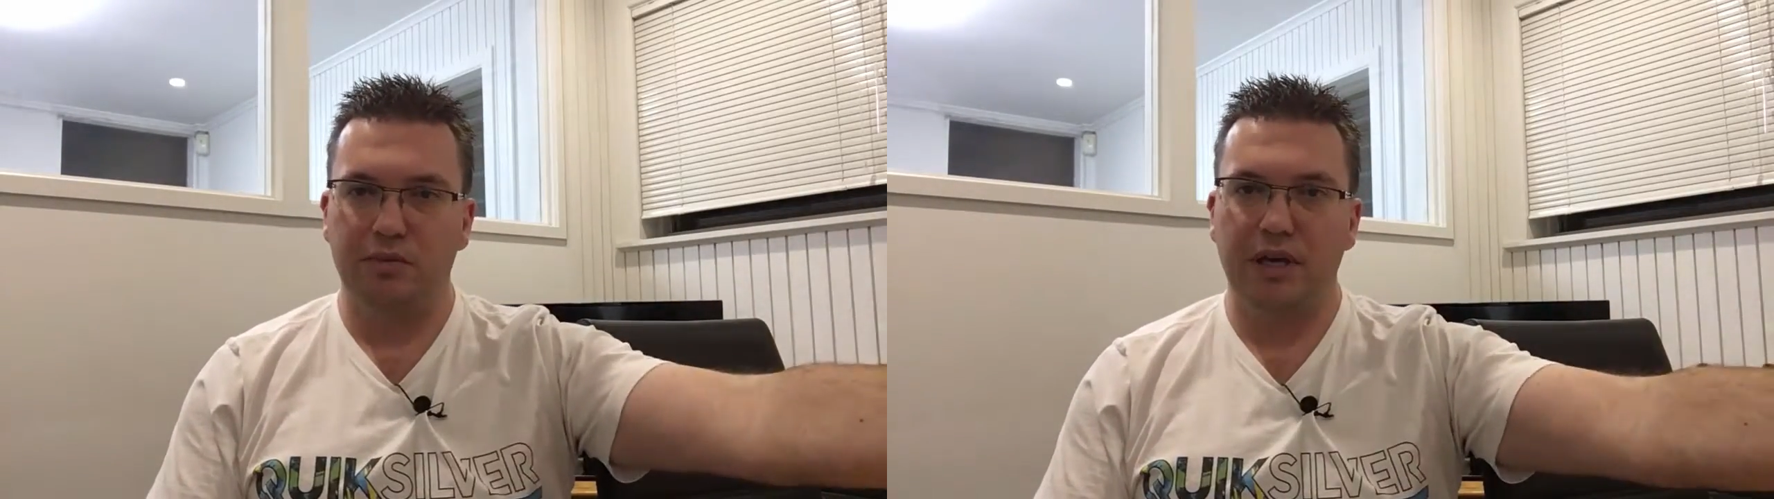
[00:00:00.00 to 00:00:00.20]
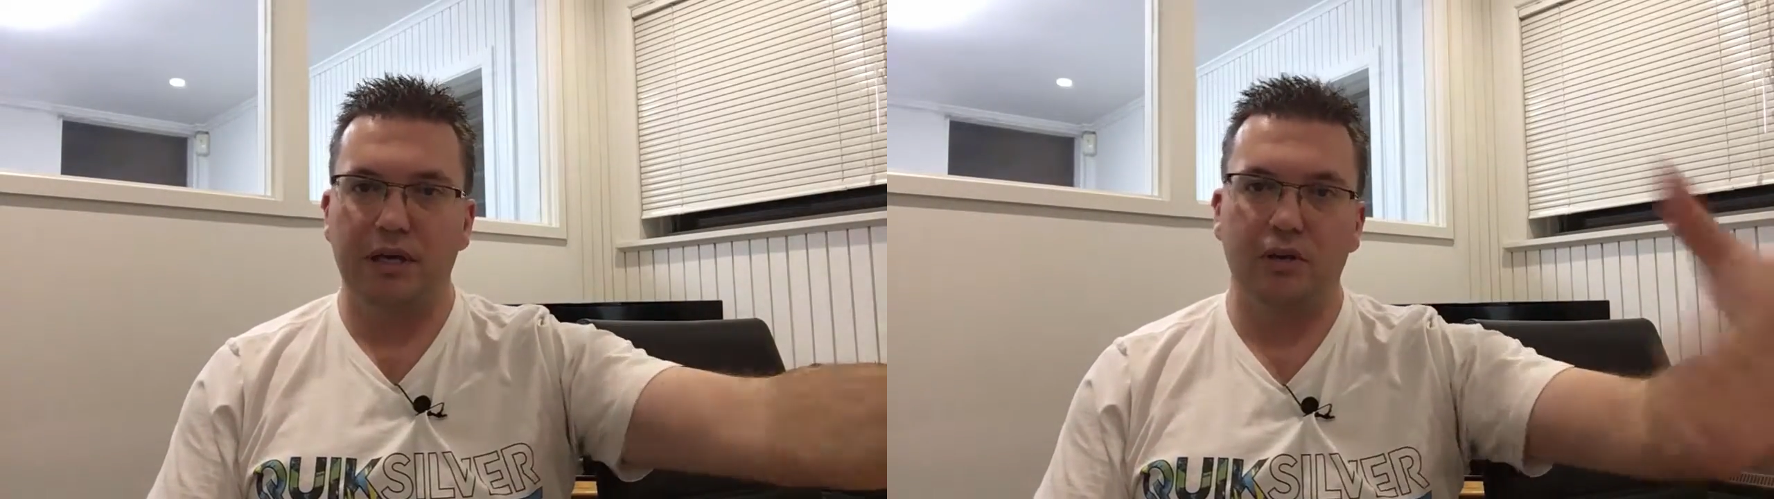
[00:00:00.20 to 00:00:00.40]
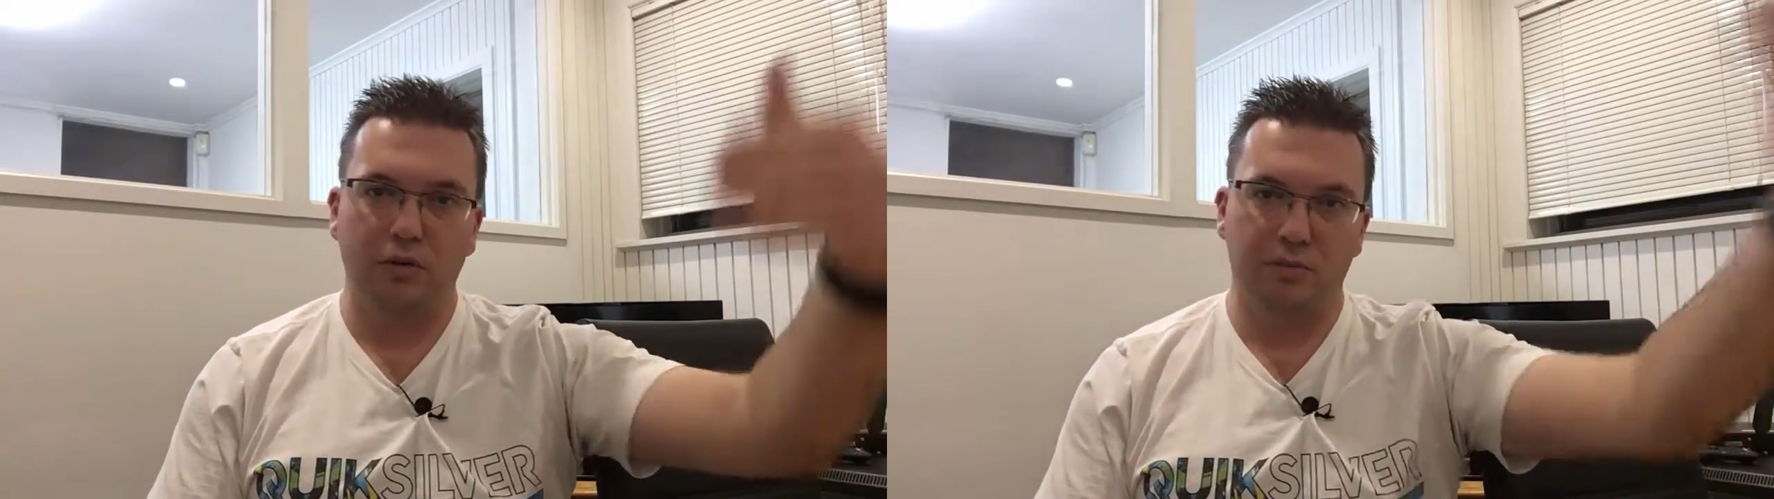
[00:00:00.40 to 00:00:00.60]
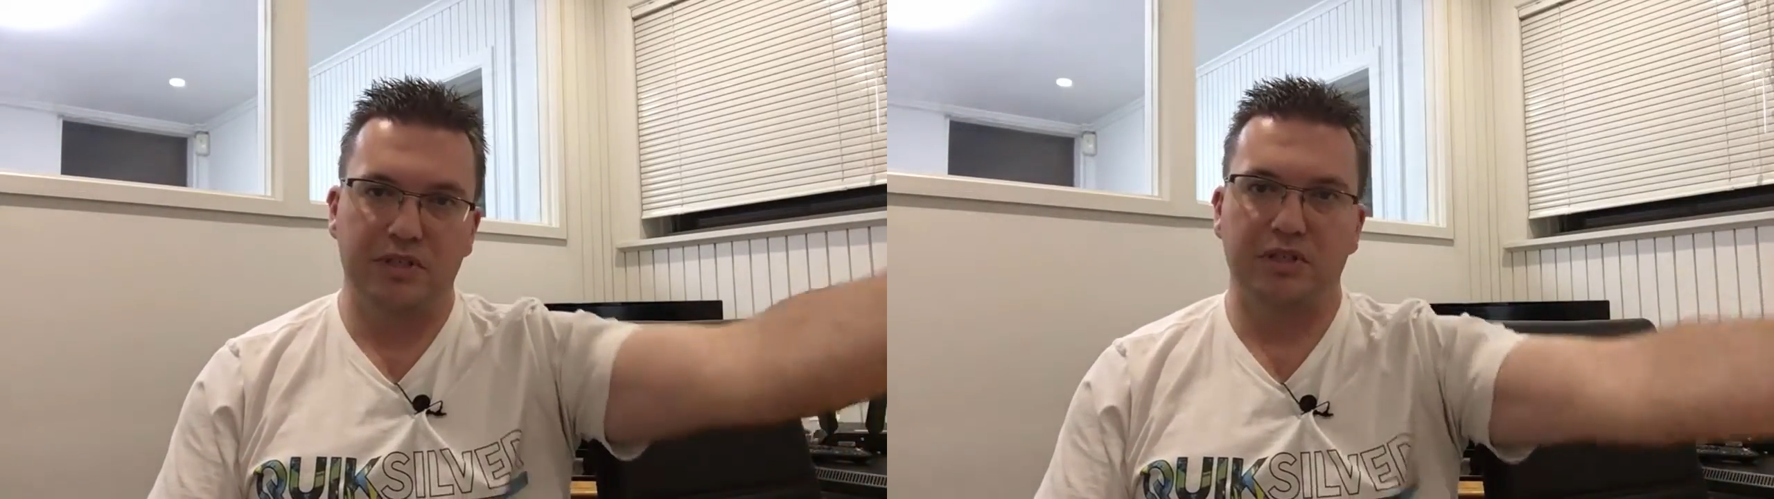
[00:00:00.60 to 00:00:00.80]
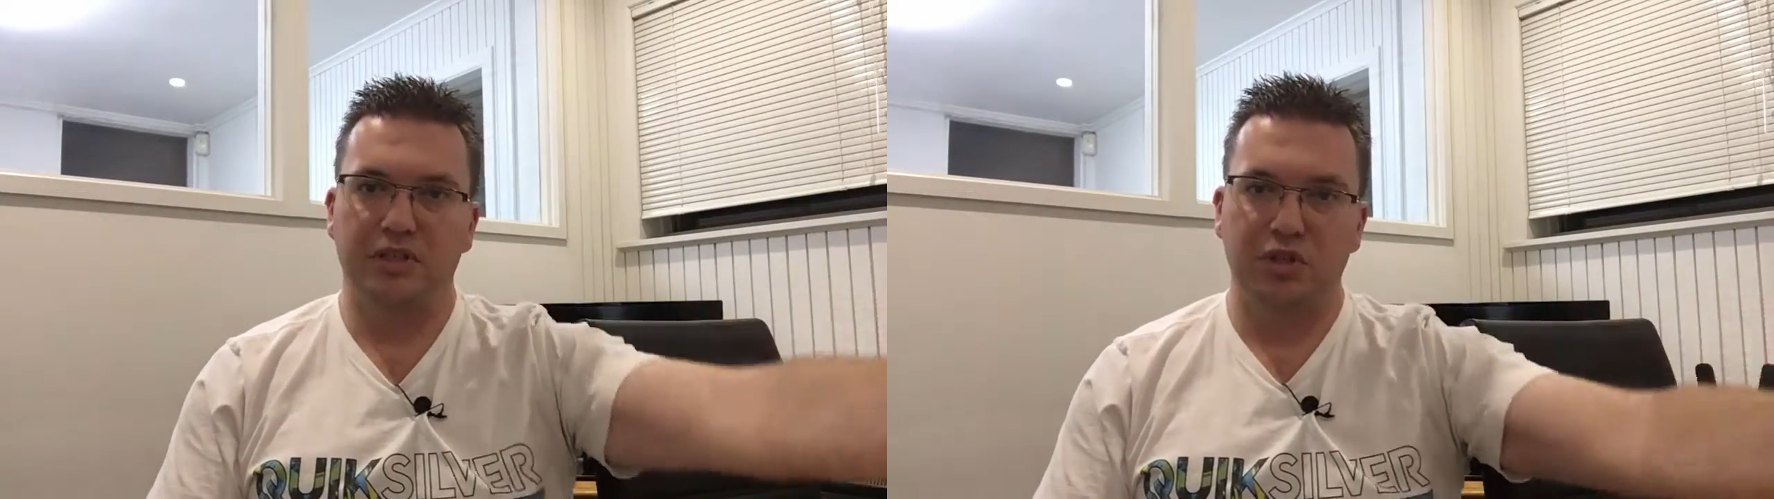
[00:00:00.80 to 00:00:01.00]
BAU or
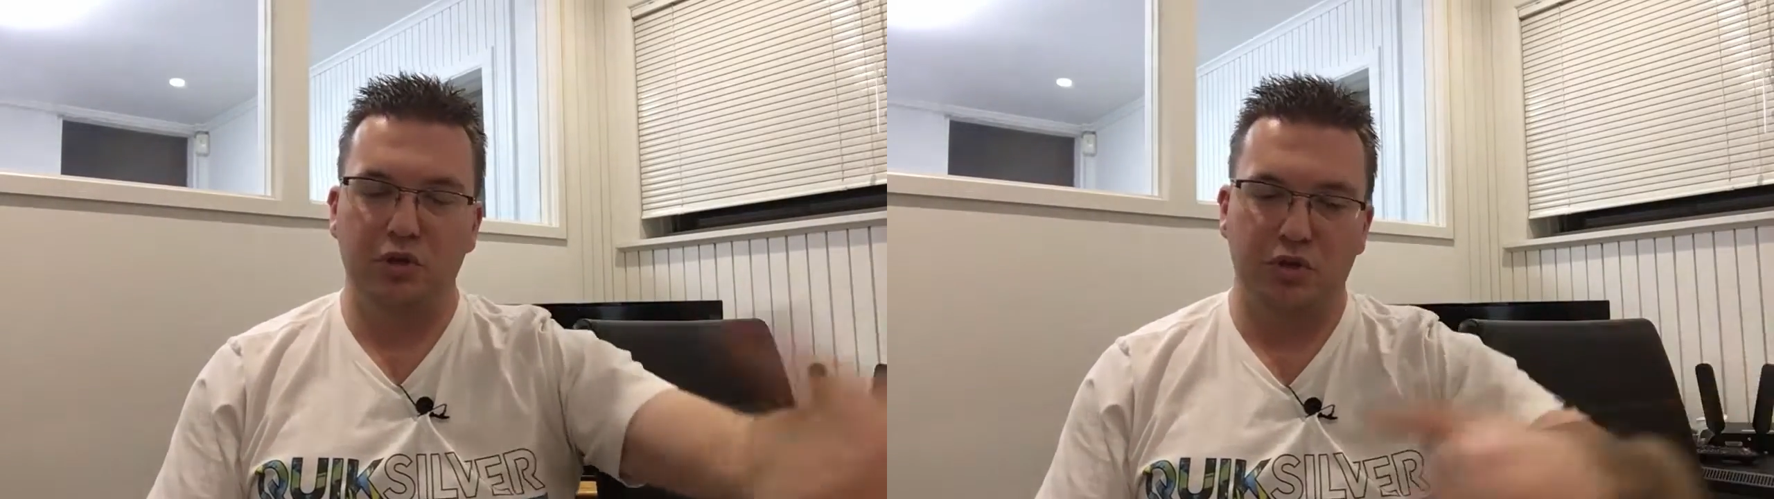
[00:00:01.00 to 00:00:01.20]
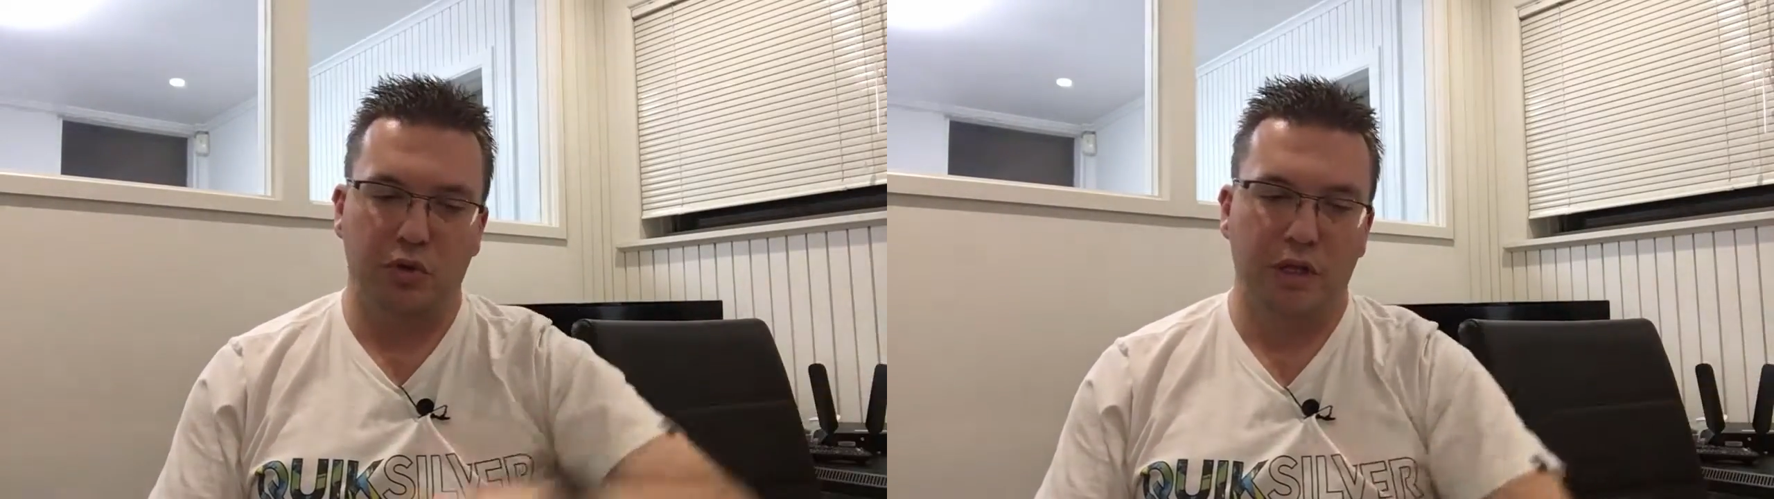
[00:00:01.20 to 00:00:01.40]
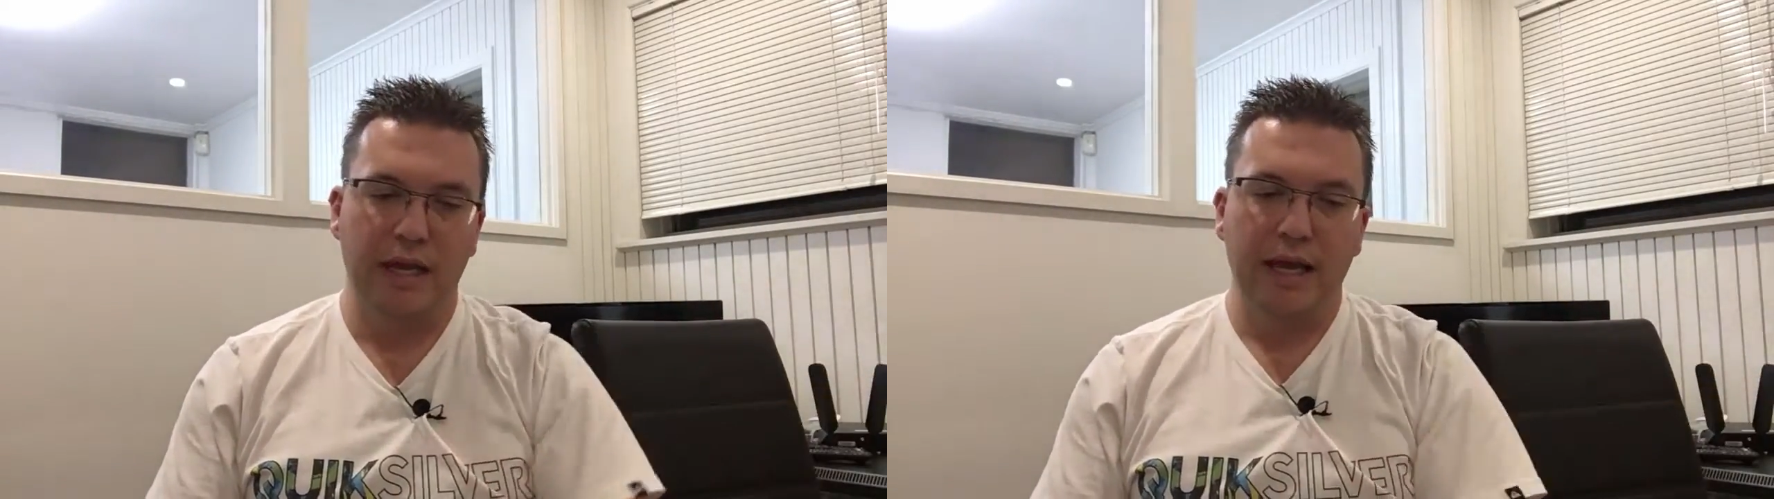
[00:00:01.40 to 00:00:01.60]
business as usual.